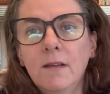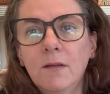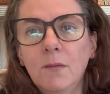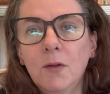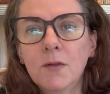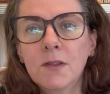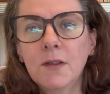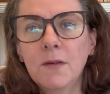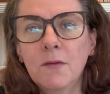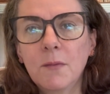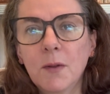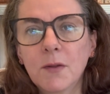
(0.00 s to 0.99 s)
more time
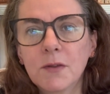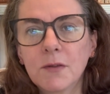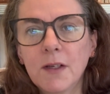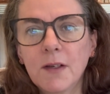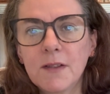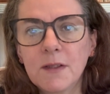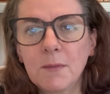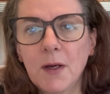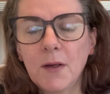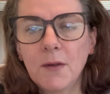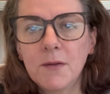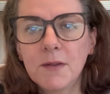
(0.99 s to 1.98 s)
for pottery I
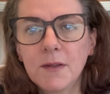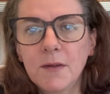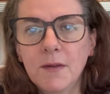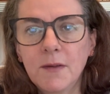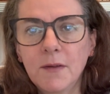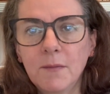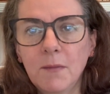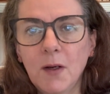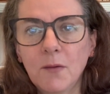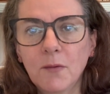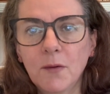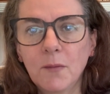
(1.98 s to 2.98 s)
suppose,
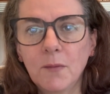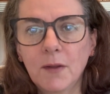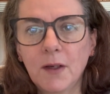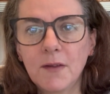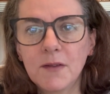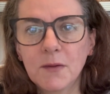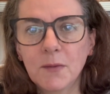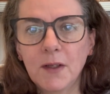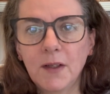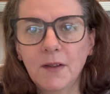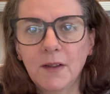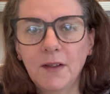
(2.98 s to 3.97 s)
apart from going to
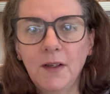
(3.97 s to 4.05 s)
work.